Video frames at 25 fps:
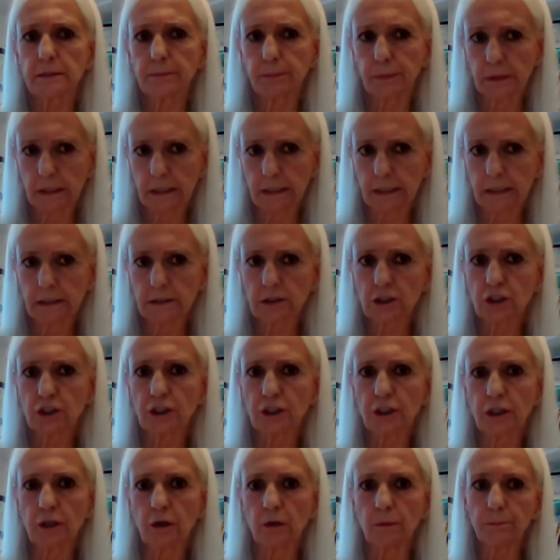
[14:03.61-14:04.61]
is
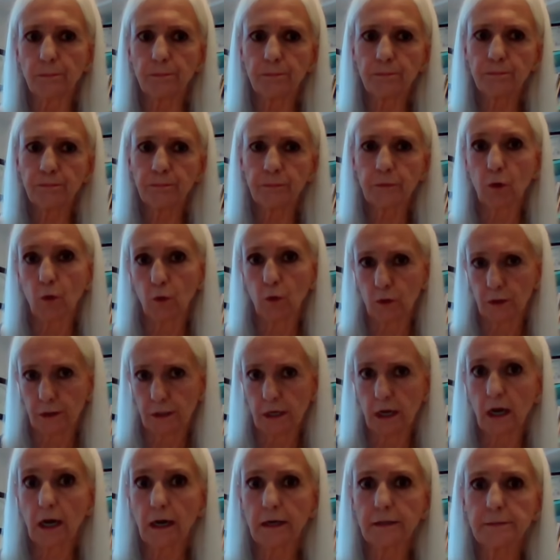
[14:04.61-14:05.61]
blanching or
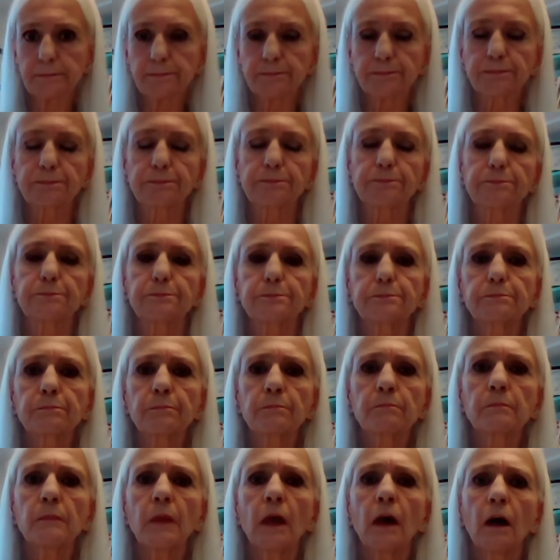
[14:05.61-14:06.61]
not,
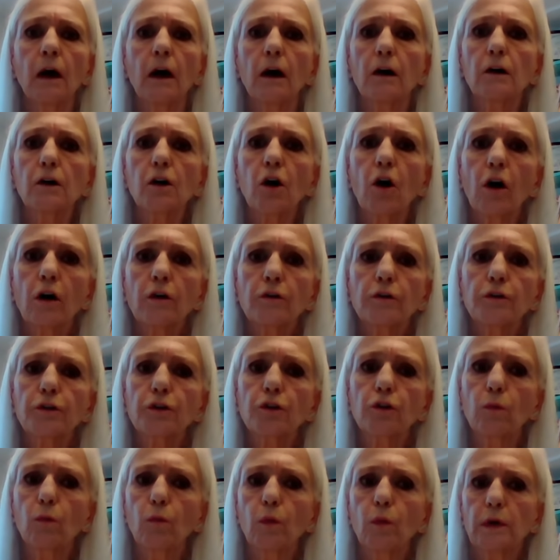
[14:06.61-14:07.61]
a
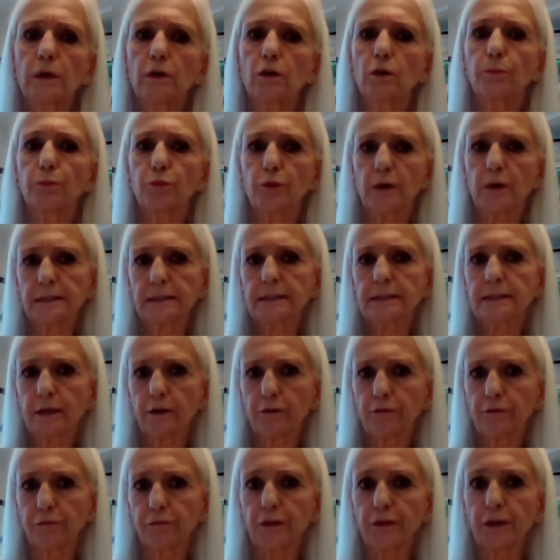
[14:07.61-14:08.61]
coroner will press
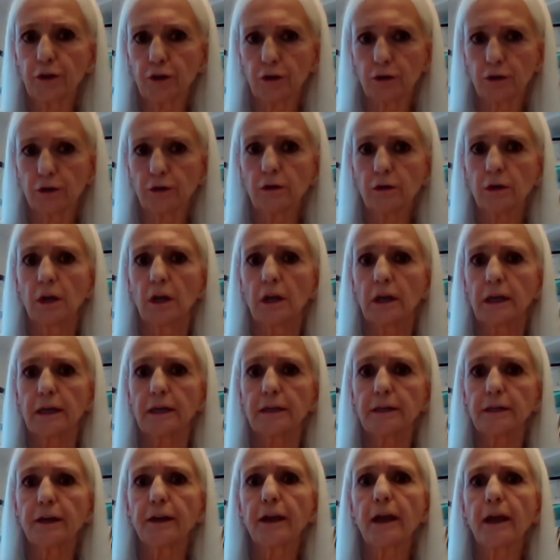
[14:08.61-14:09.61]
their finger
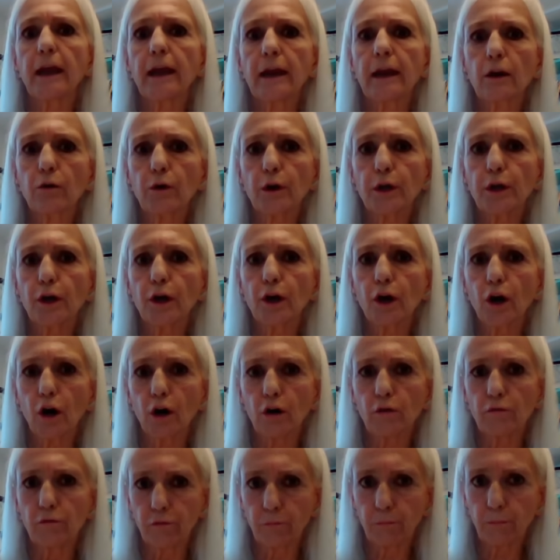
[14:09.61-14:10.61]
in an area
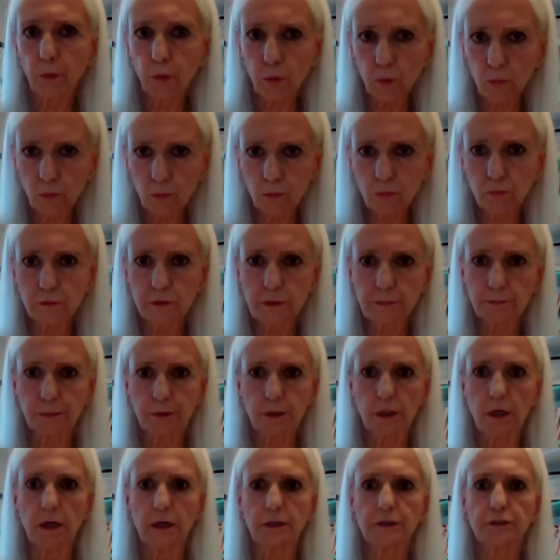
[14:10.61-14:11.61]
of pooled
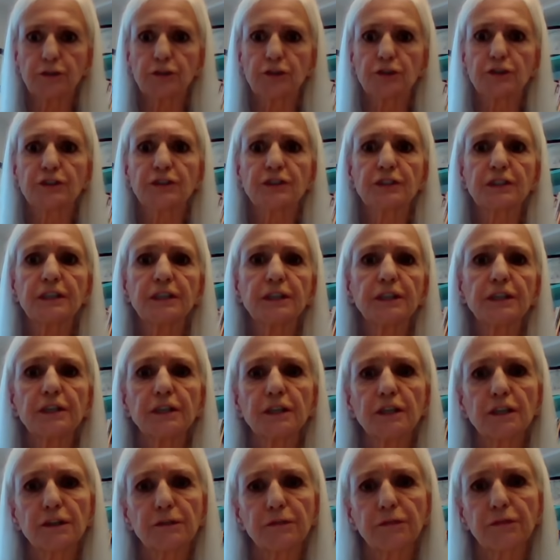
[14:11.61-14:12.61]
blood to
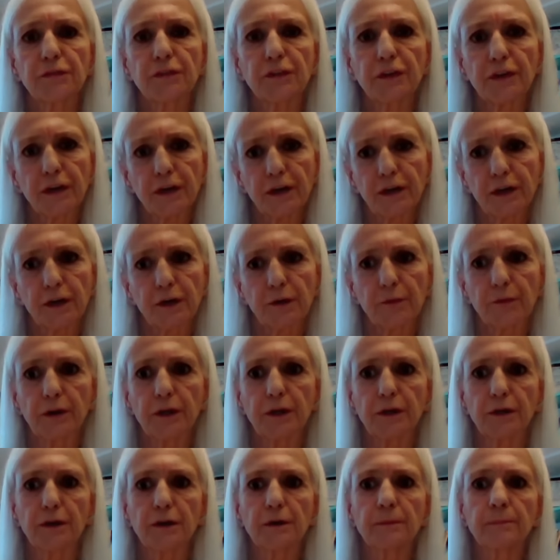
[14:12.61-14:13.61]
see if the
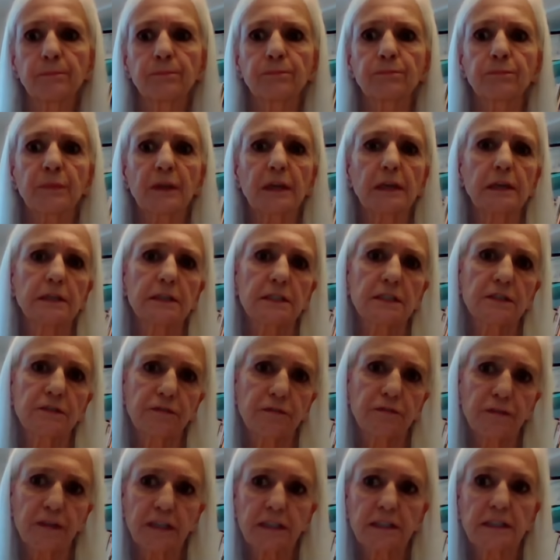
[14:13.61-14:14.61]
area is
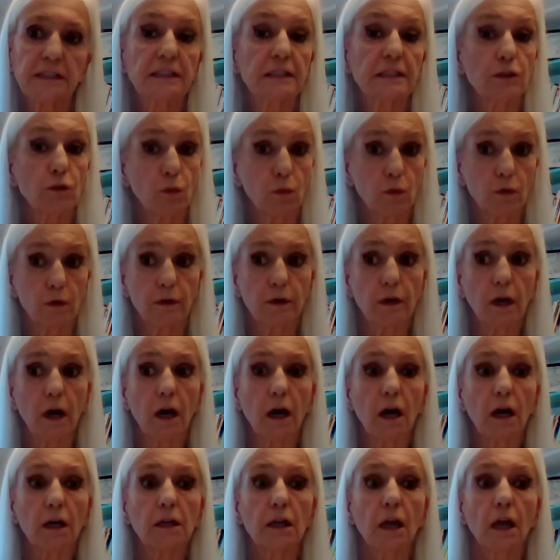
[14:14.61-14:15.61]
fixed or
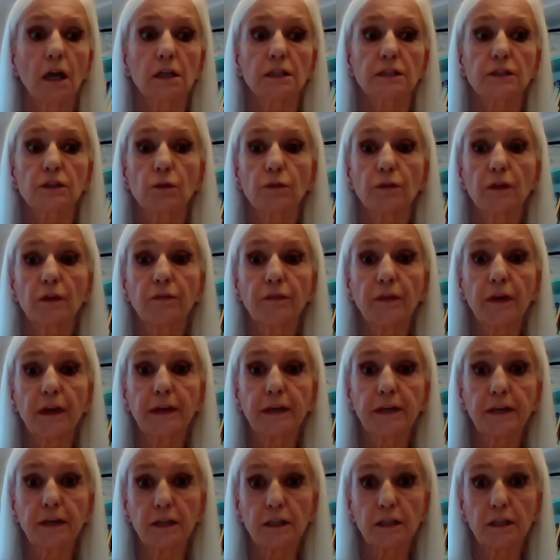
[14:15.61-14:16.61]
not, so that
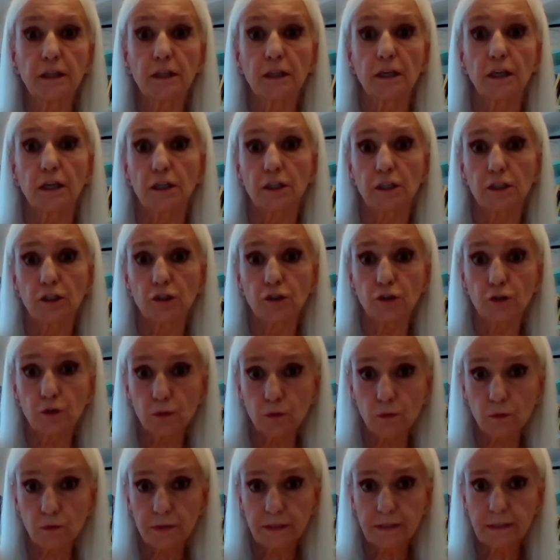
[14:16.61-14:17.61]
they can
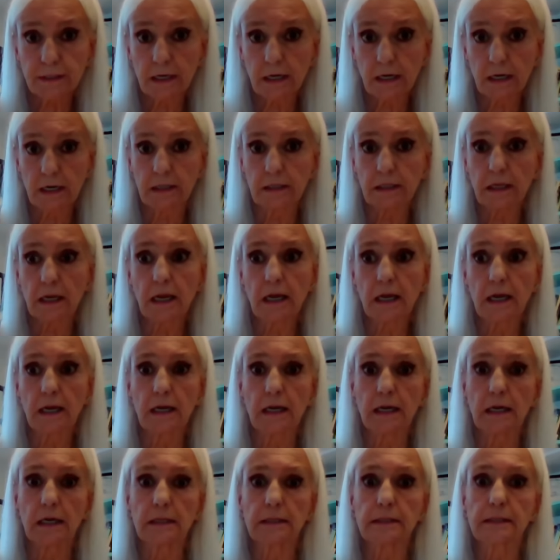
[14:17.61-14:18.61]
use that
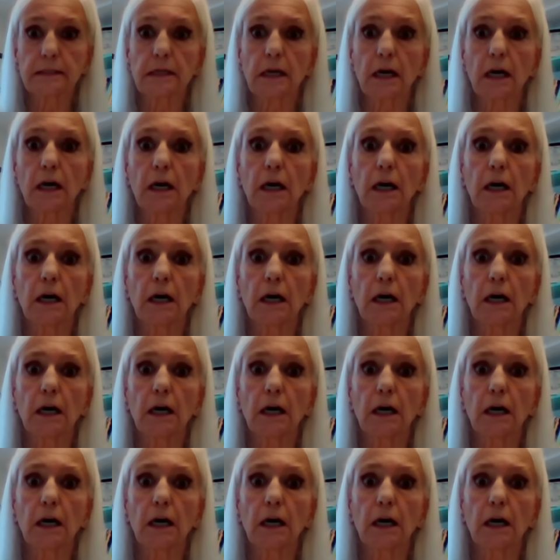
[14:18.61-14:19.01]
as